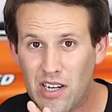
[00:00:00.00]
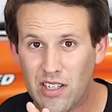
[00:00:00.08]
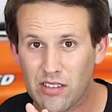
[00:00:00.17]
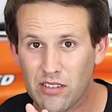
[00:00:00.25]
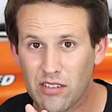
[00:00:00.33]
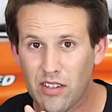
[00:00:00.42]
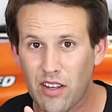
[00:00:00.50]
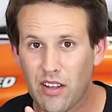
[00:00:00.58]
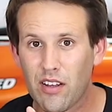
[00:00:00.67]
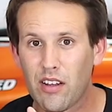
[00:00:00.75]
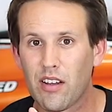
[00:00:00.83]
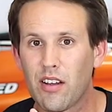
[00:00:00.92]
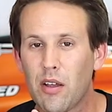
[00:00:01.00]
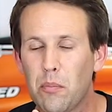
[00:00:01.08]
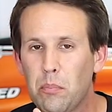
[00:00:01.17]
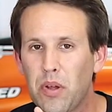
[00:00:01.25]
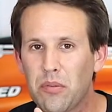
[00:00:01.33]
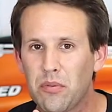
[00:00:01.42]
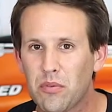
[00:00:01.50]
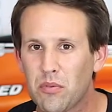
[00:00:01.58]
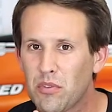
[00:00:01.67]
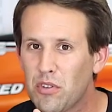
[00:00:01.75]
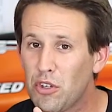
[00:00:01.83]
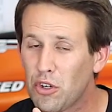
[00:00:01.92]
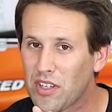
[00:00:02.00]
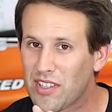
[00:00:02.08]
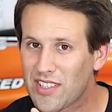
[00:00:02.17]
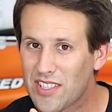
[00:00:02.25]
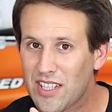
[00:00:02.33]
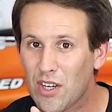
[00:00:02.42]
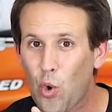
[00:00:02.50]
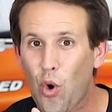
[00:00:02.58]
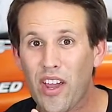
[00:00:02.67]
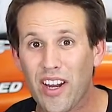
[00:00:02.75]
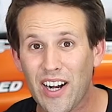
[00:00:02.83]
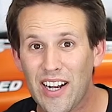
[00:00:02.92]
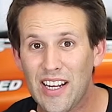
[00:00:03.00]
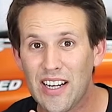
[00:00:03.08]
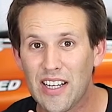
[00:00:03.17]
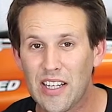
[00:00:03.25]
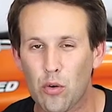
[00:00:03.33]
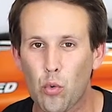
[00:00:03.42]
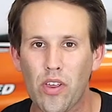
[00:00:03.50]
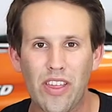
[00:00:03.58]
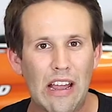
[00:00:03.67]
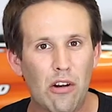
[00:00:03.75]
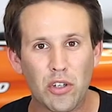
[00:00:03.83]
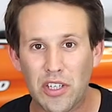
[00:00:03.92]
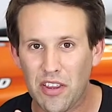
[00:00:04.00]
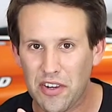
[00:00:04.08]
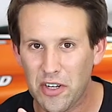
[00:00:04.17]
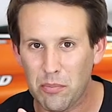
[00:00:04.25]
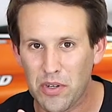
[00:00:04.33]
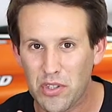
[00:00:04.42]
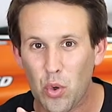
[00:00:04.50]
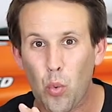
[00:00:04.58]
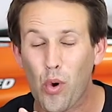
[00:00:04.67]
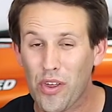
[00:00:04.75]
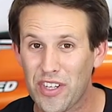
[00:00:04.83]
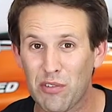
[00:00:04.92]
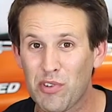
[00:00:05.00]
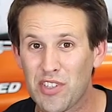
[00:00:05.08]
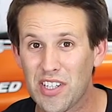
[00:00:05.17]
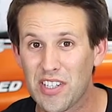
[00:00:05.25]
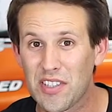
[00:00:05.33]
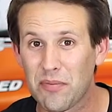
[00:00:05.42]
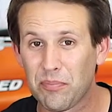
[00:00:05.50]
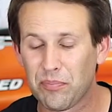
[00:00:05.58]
little, but you can see quite clearly without looking at the numbers what the difference is.